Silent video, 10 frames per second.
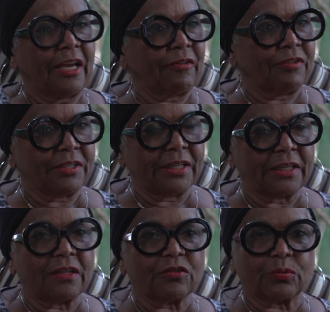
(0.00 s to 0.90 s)
Everything
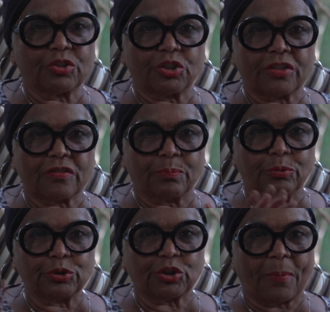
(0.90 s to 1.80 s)
else was just
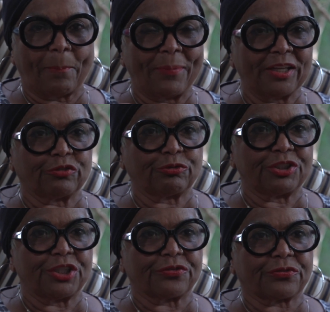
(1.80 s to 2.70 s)
bush and big
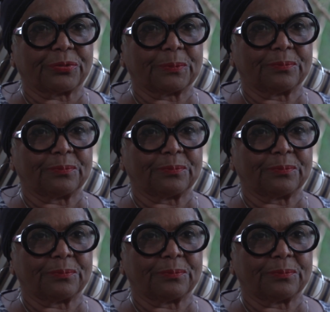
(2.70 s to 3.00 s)
trees.